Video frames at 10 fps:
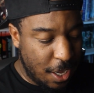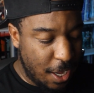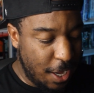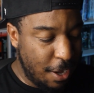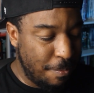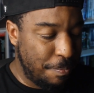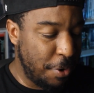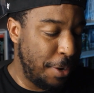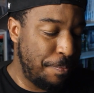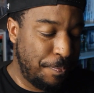
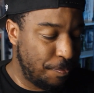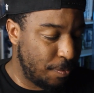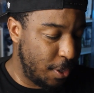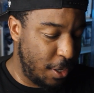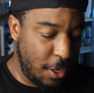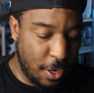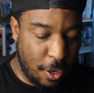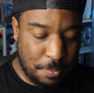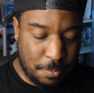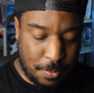But, you
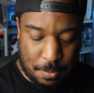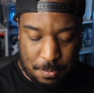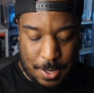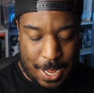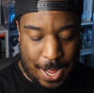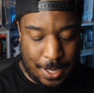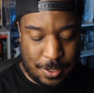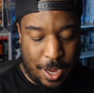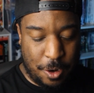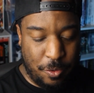know, I
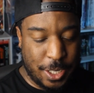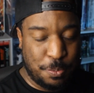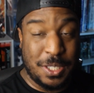digress.